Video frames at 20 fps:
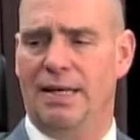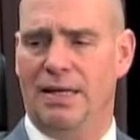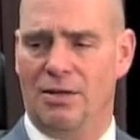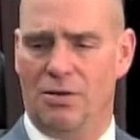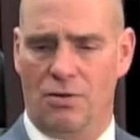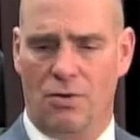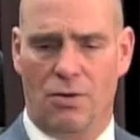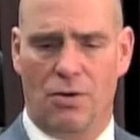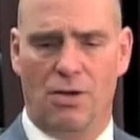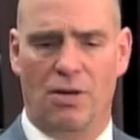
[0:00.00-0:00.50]
and
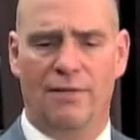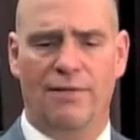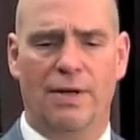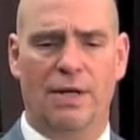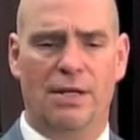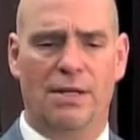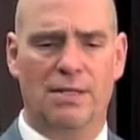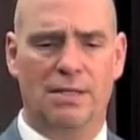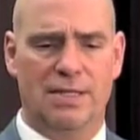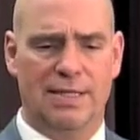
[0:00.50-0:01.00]

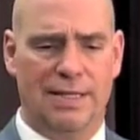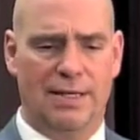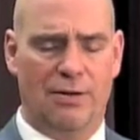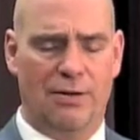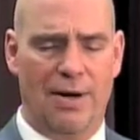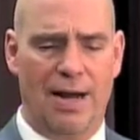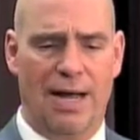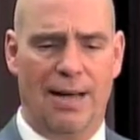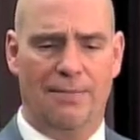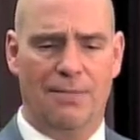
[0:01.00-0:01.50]
Coralville and Cedar
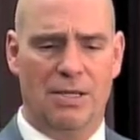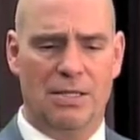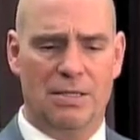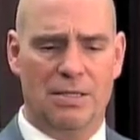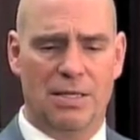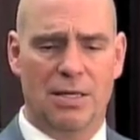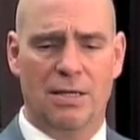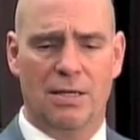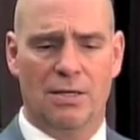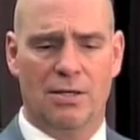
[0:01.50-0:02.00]

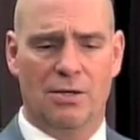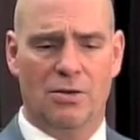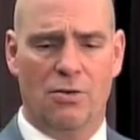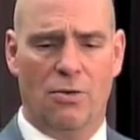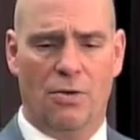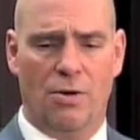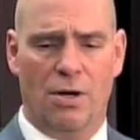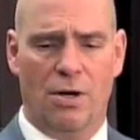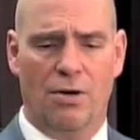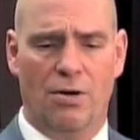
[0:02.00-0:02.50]
Rapids, the
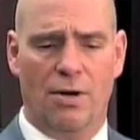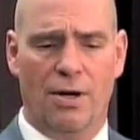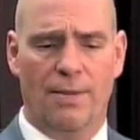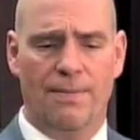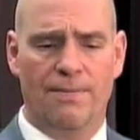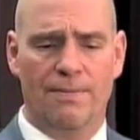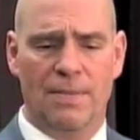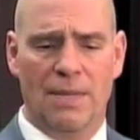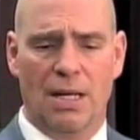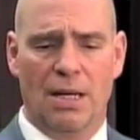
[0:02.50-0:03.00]
corridor.
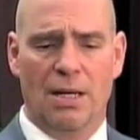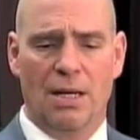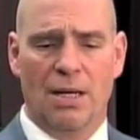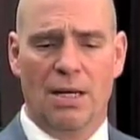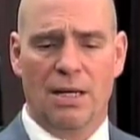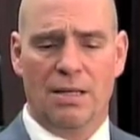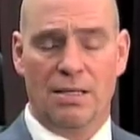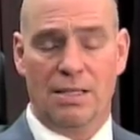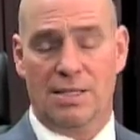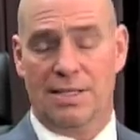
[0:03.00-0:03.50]

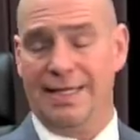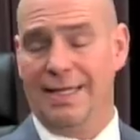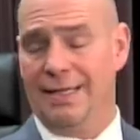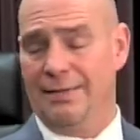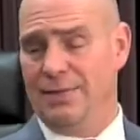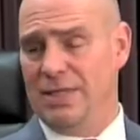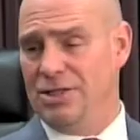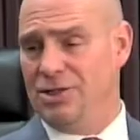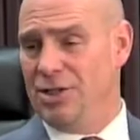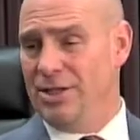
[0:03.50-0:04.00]
The
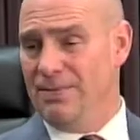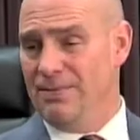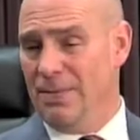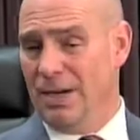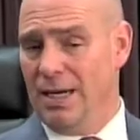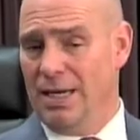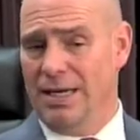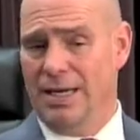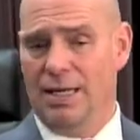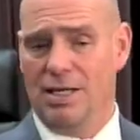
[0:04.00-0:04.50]
CDBG
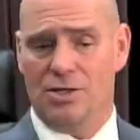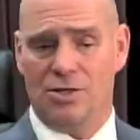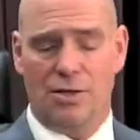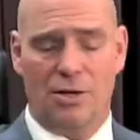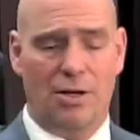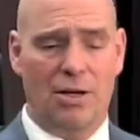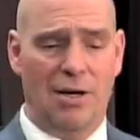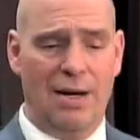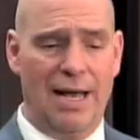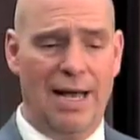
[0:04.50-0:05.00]
monies
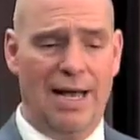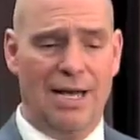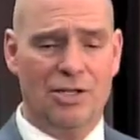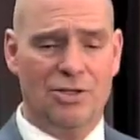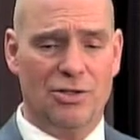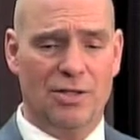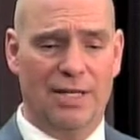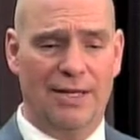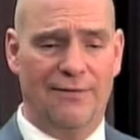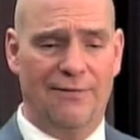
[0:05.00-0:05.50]
are
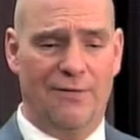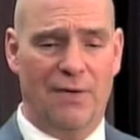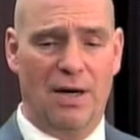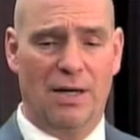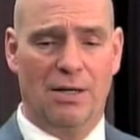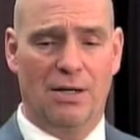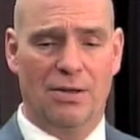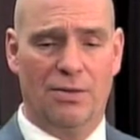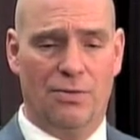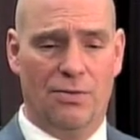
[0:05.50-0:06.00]
actually
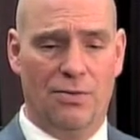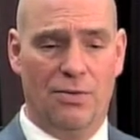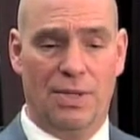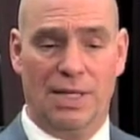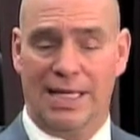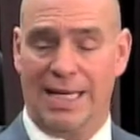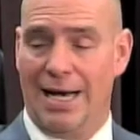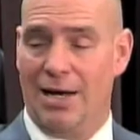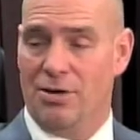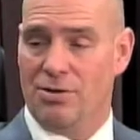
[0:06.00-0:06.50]
funneled through the
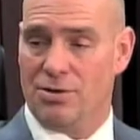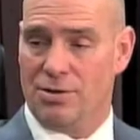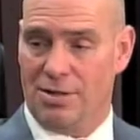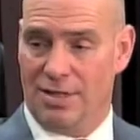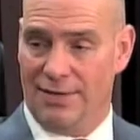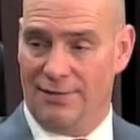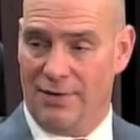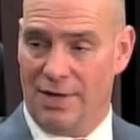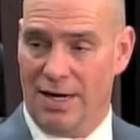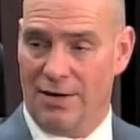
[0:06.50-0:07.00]
Council
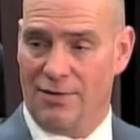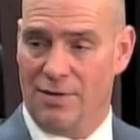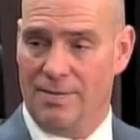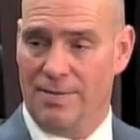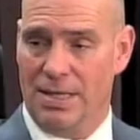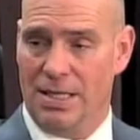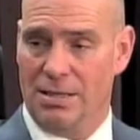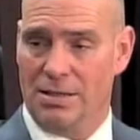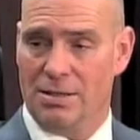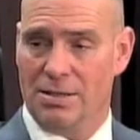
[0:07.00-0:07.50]
of
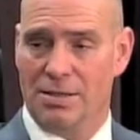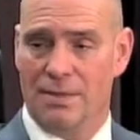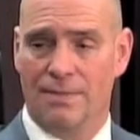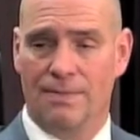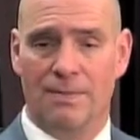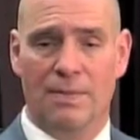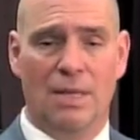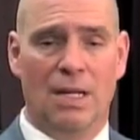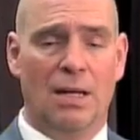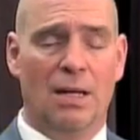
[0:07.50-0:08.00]
Governments,
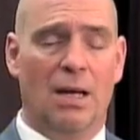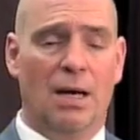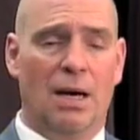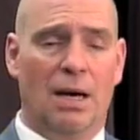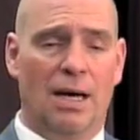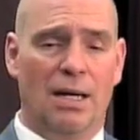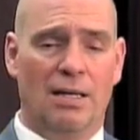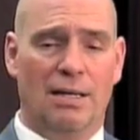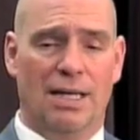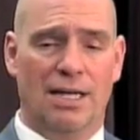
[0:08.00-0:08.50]

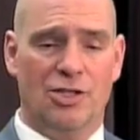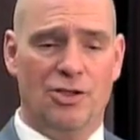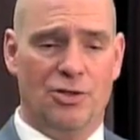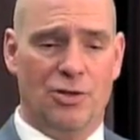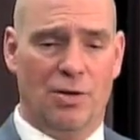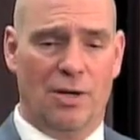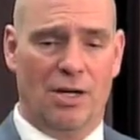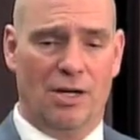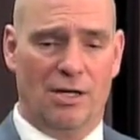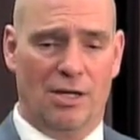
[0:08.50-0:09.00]
unless
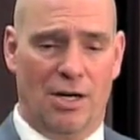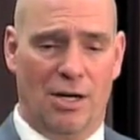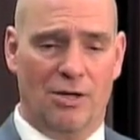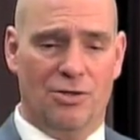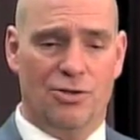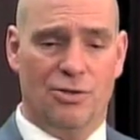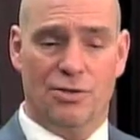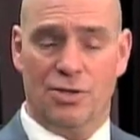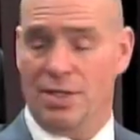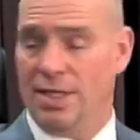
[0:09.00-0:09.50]
you're a
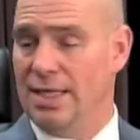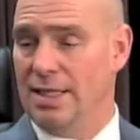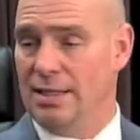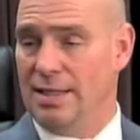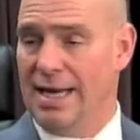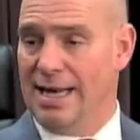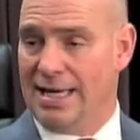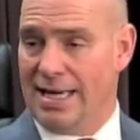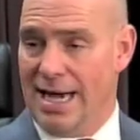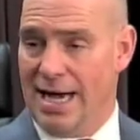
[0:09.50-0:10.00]
larger city
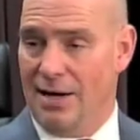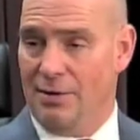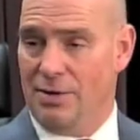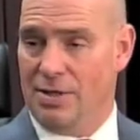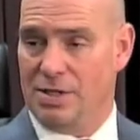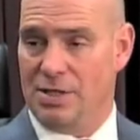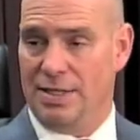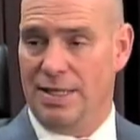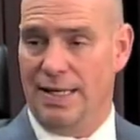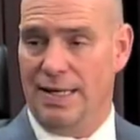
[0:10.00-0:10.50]
like Iowa
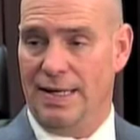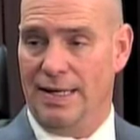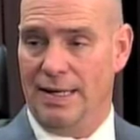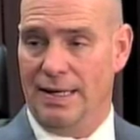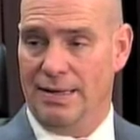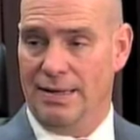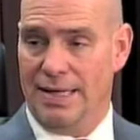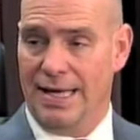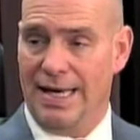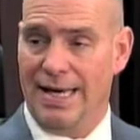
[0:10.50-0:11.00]
City,
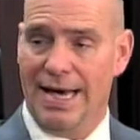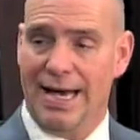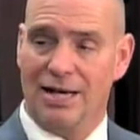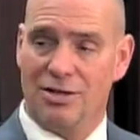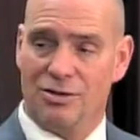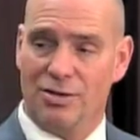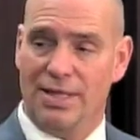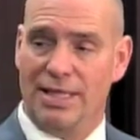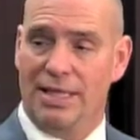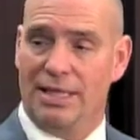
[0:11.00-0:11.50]
and they
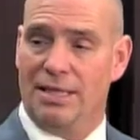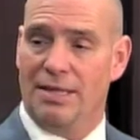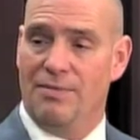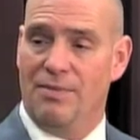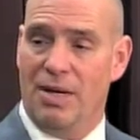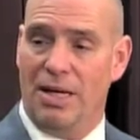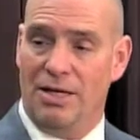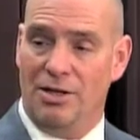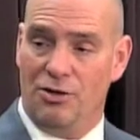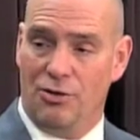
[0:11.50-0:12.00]
actually get the
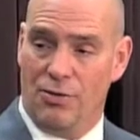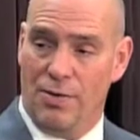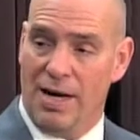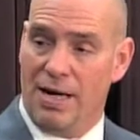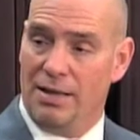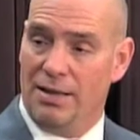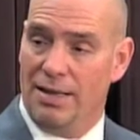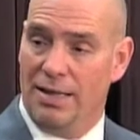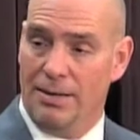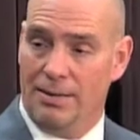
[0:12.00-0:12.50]
money
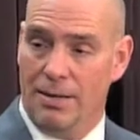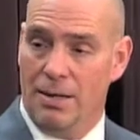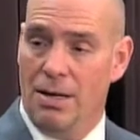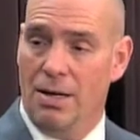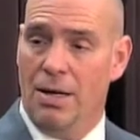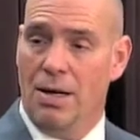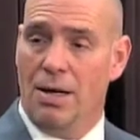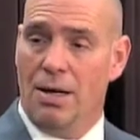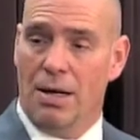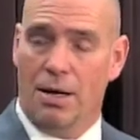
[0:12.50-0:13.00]
directly
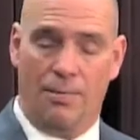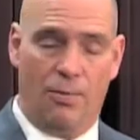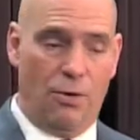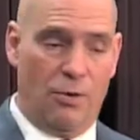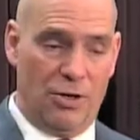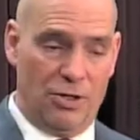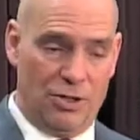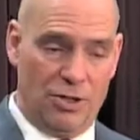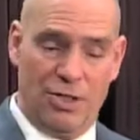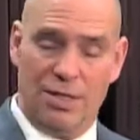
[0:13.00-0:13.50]

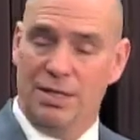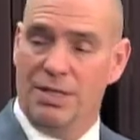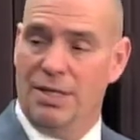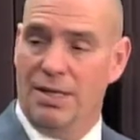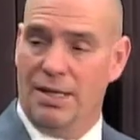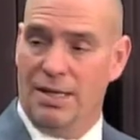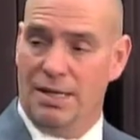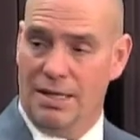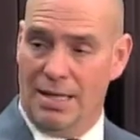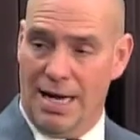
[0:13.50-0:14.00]
apportioned
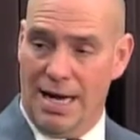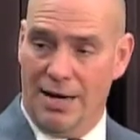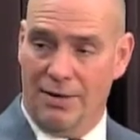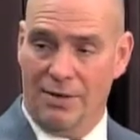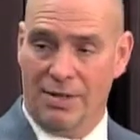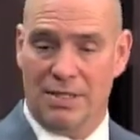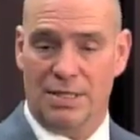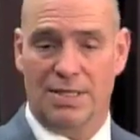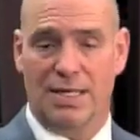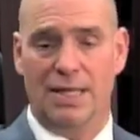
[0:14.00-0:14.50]
to
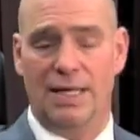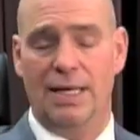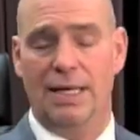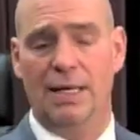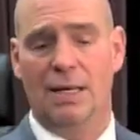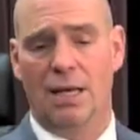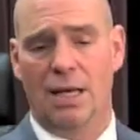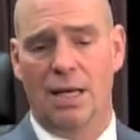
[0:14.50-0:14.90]
Iowa City.